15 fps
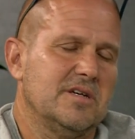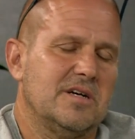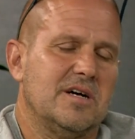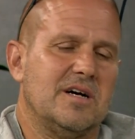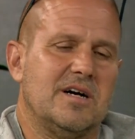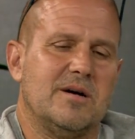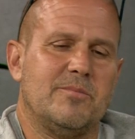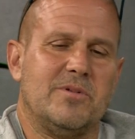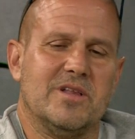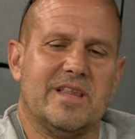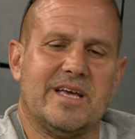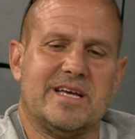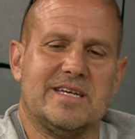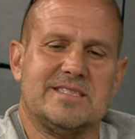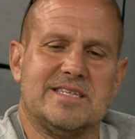Uh, but
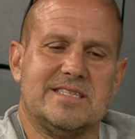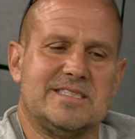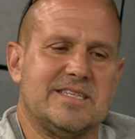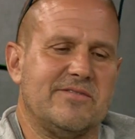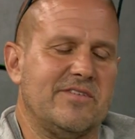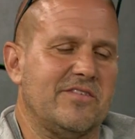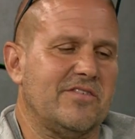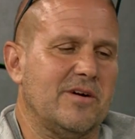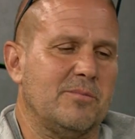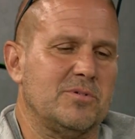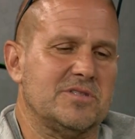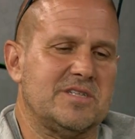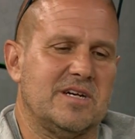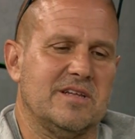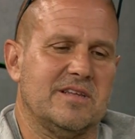like I said,
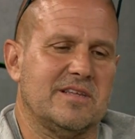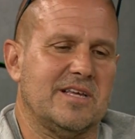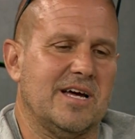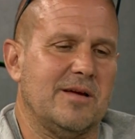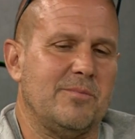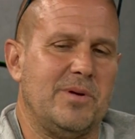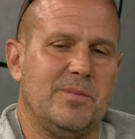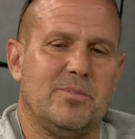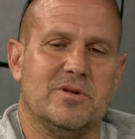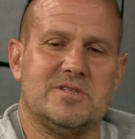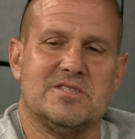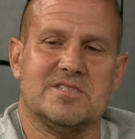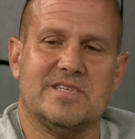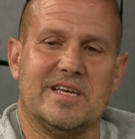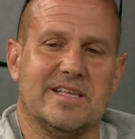75% of the time, people are
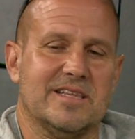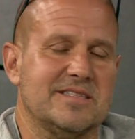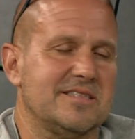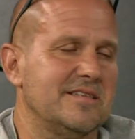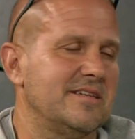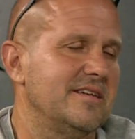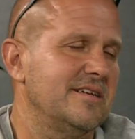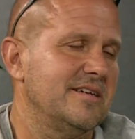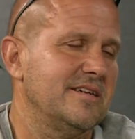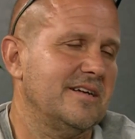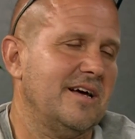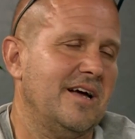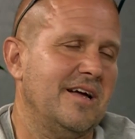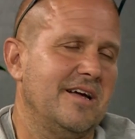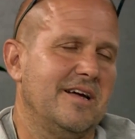just like, listen,
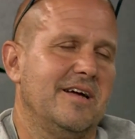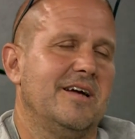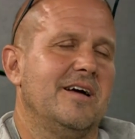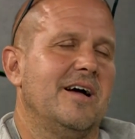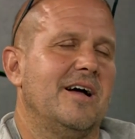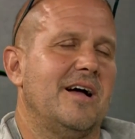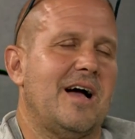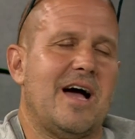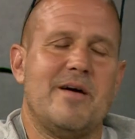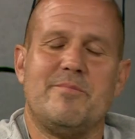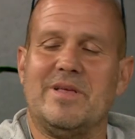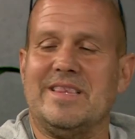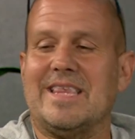I've been